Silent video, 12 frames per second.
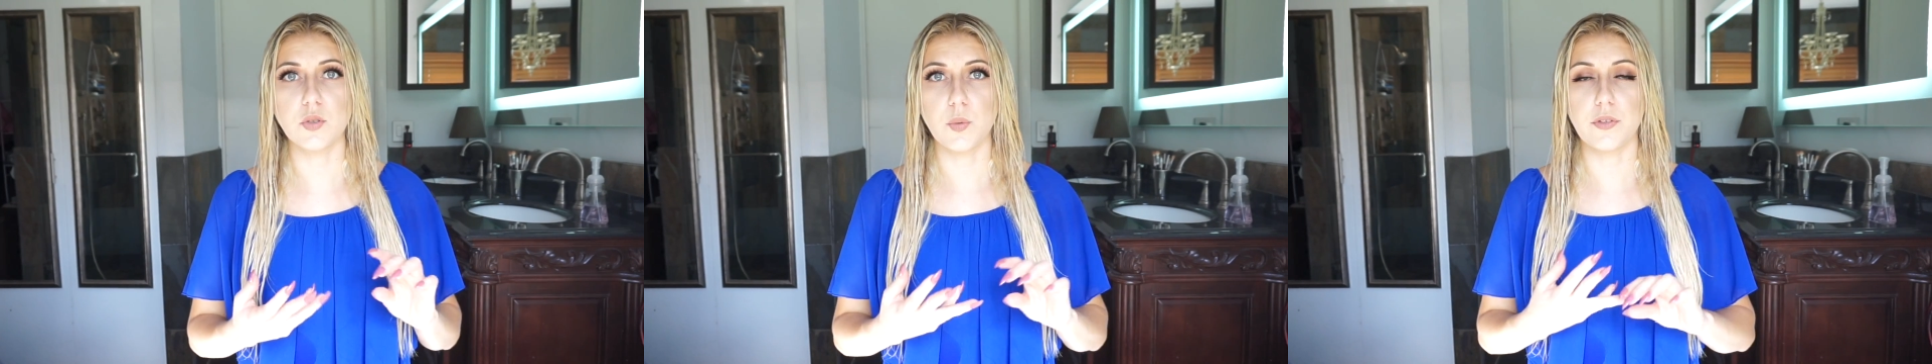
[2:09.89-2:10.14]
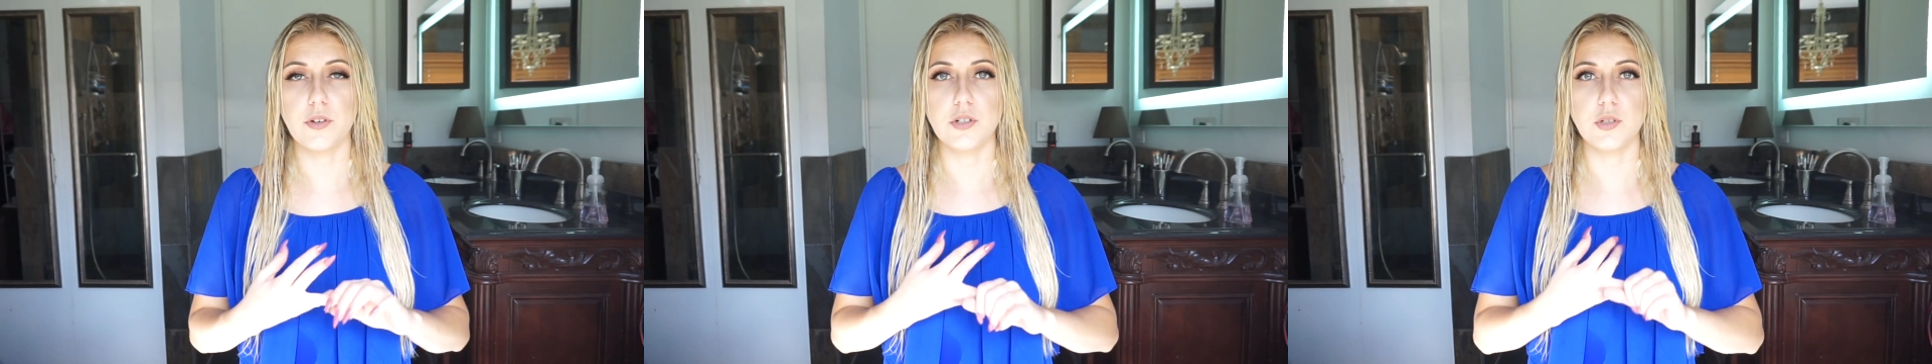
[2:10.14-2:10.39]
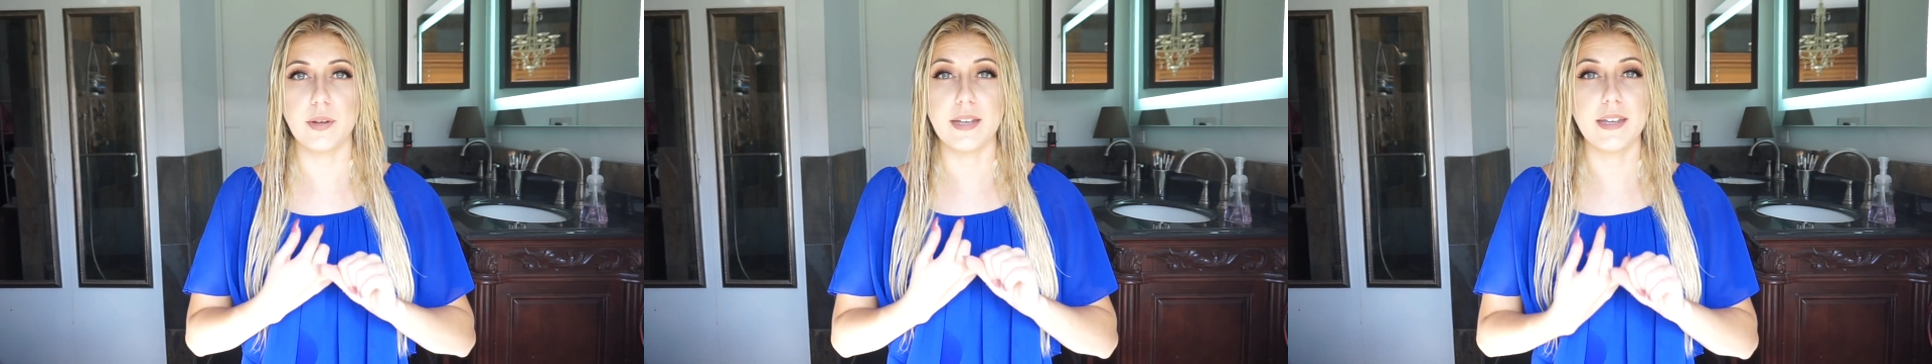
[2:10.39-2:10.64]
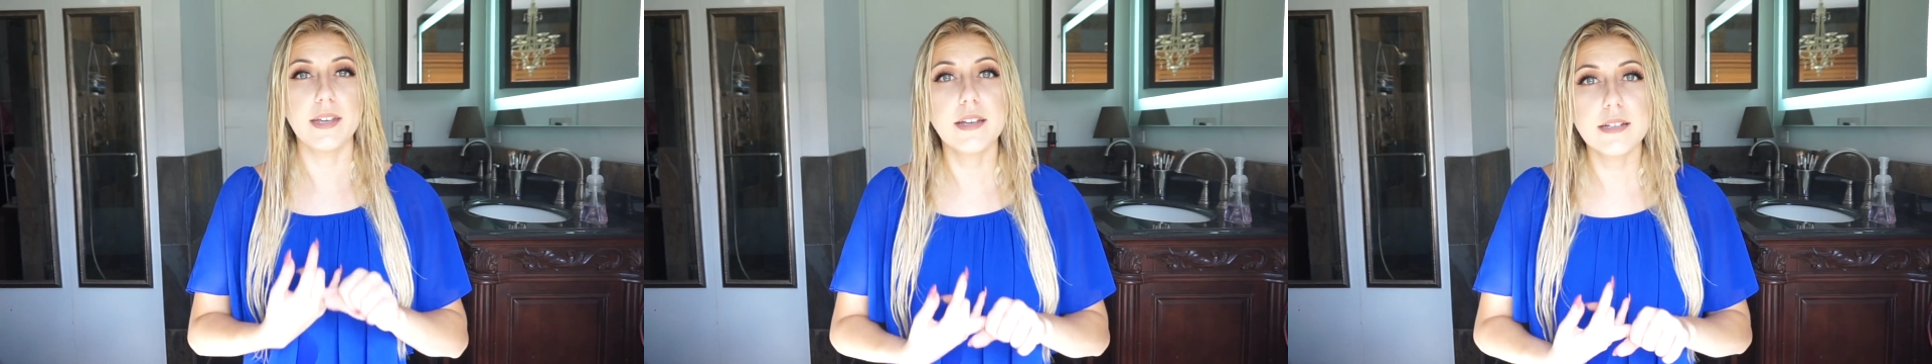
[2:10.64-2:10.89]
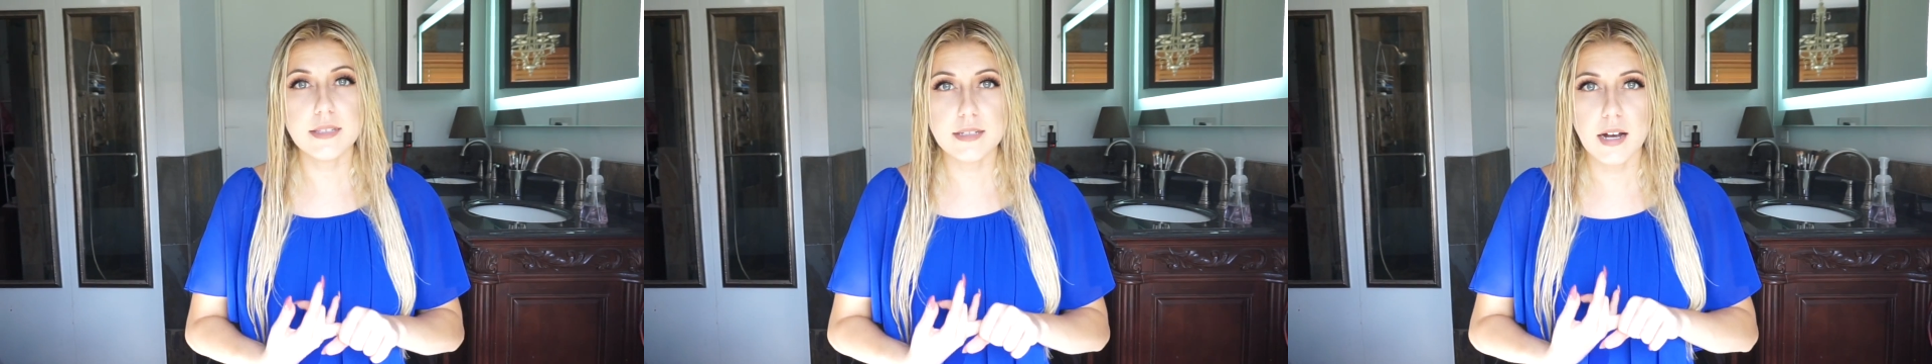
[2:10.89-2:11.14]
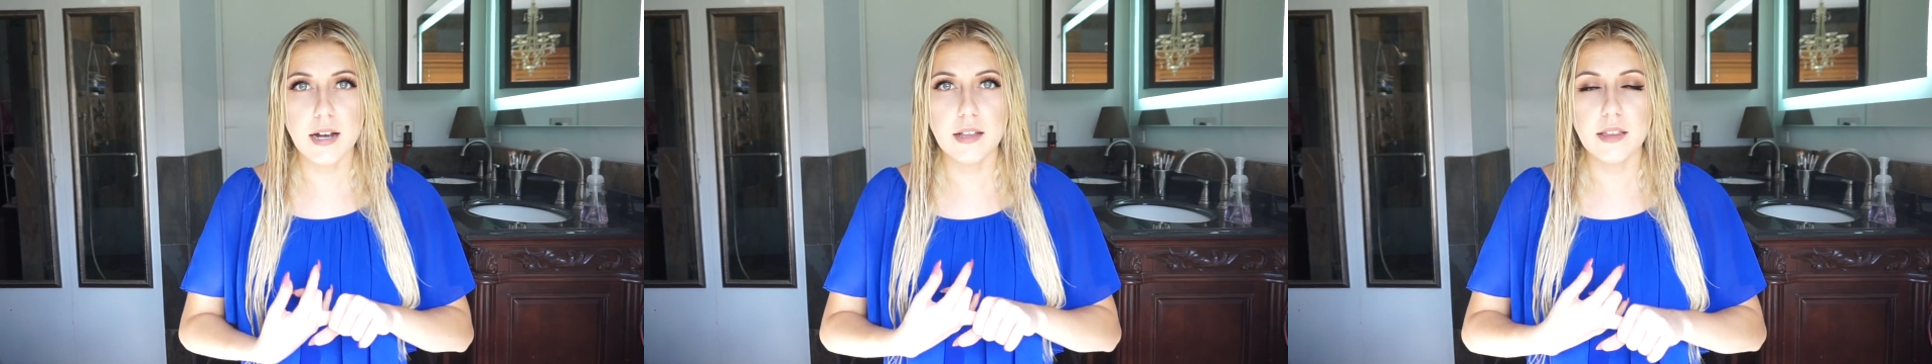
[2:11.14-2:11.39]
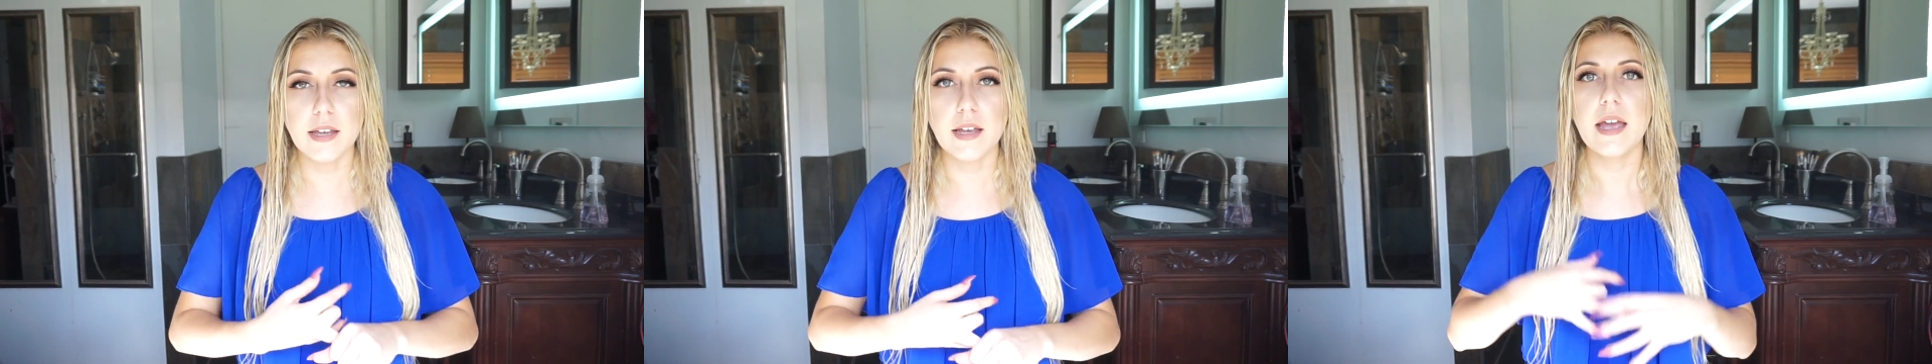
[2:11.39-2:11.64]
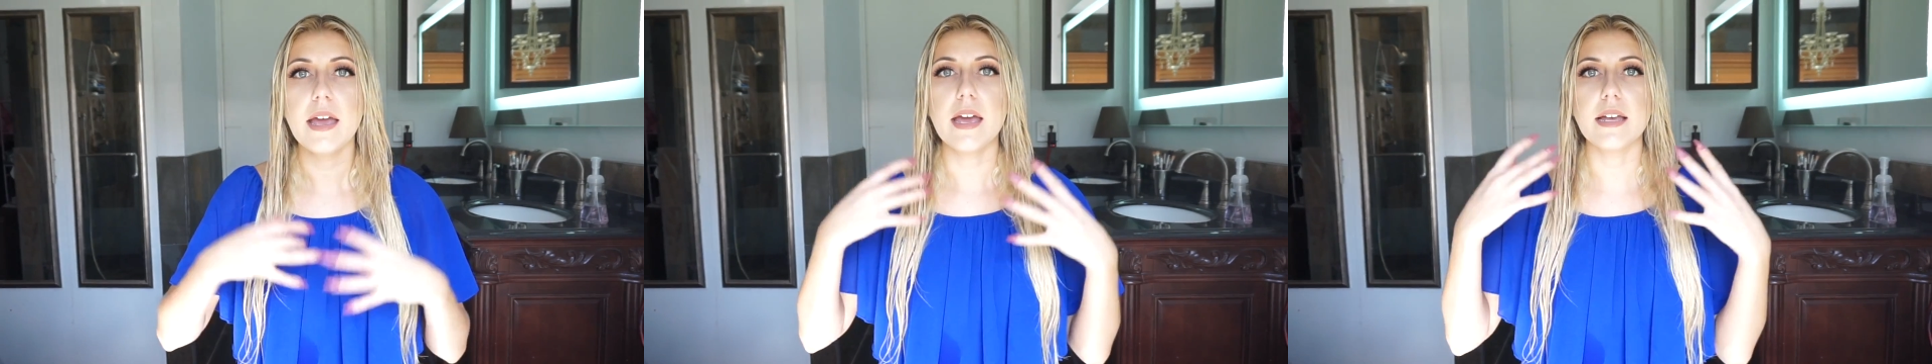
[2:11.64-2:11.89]
whether you're doing heat styling,
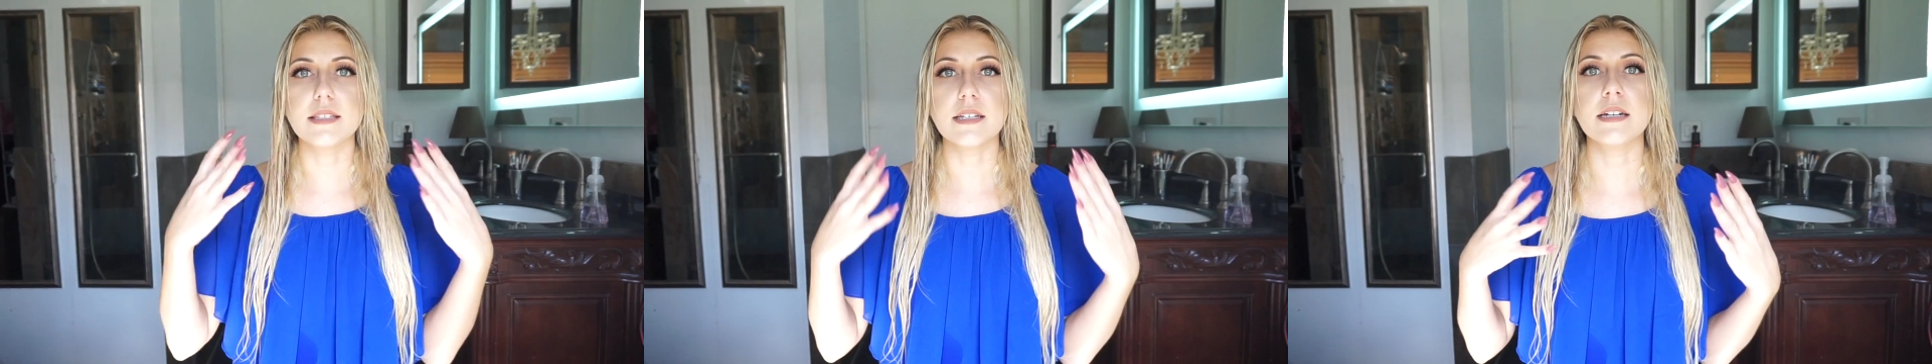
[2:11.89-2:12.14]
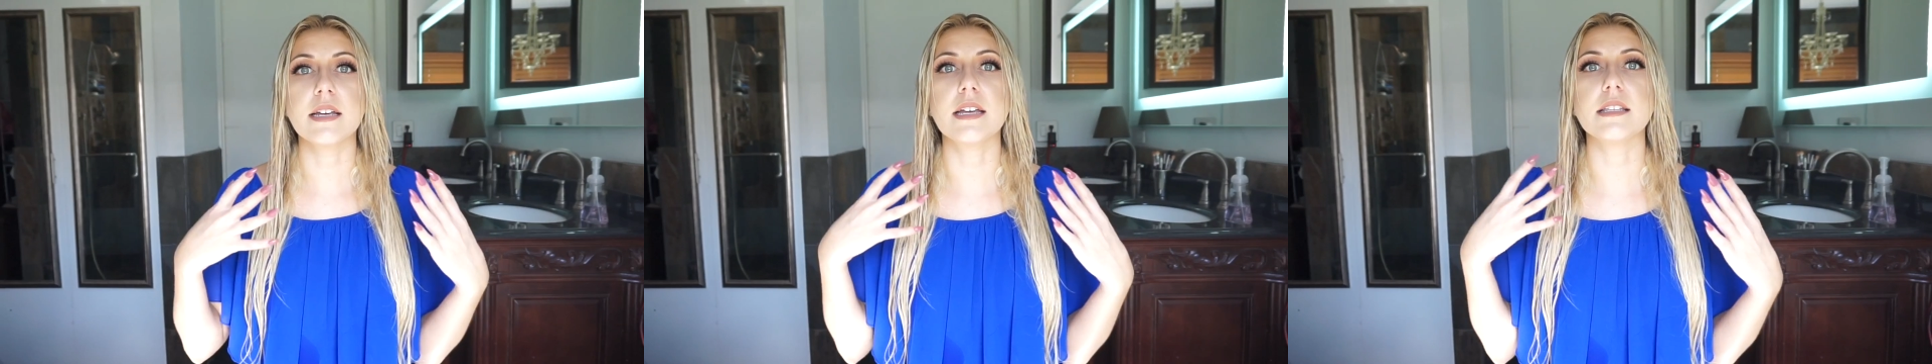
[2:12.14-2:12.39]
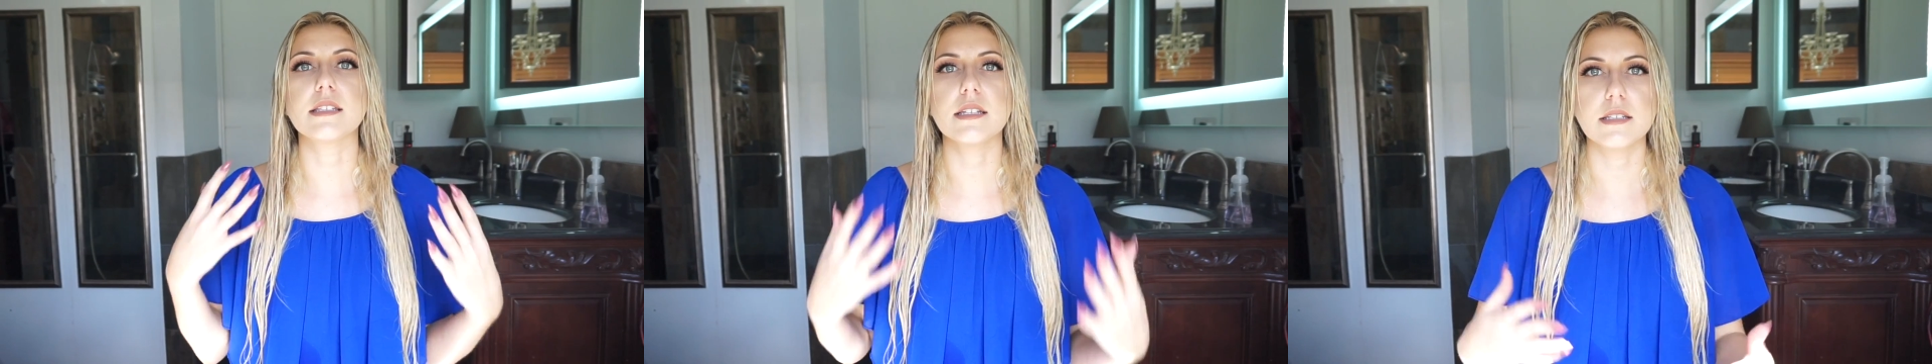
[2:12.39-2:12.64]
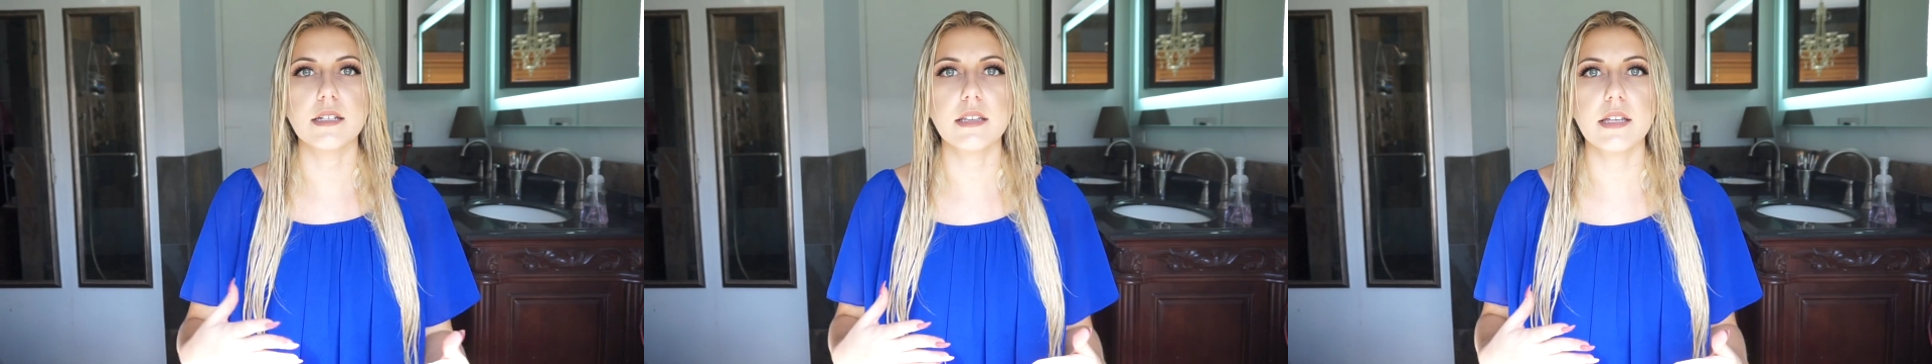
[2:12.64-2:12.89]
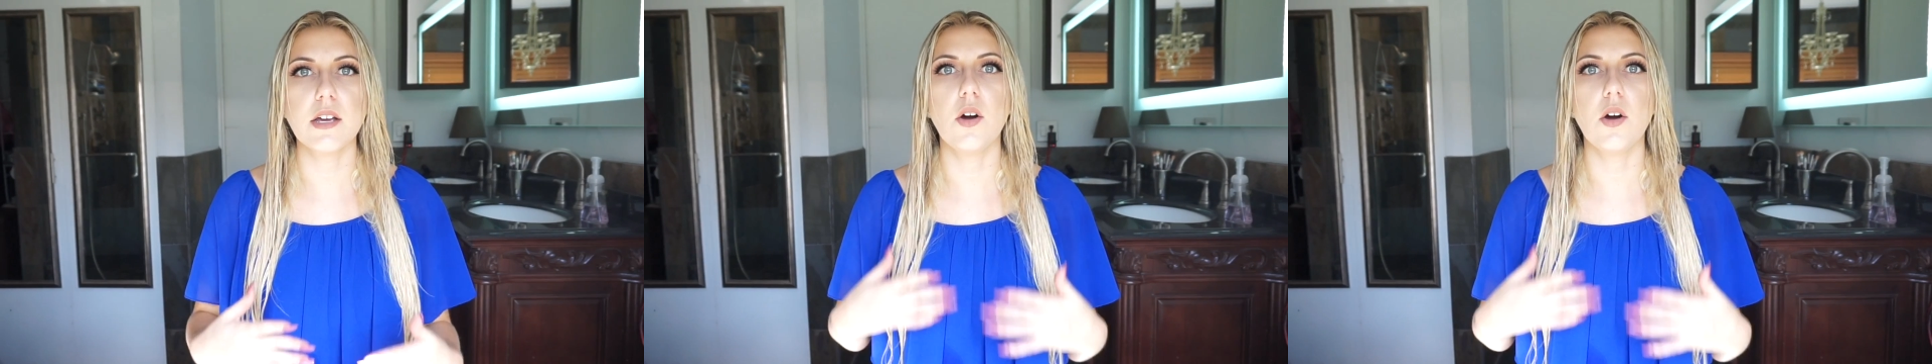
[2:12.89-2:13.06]
it's gonna consistently